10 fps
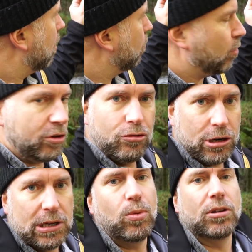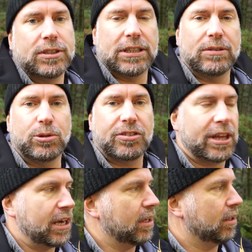What I really wanted was
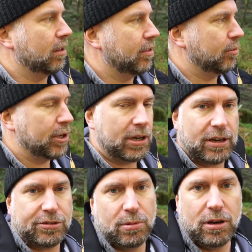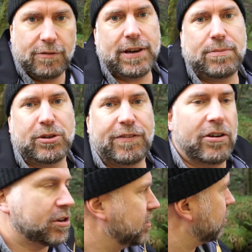that we're going to get some lovely
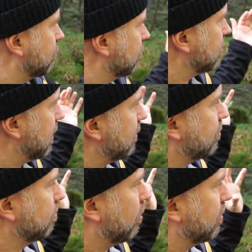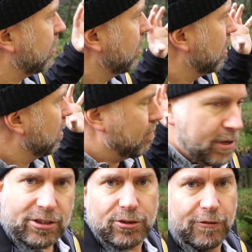atmospheric conditions and get some either
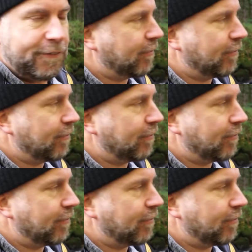mist or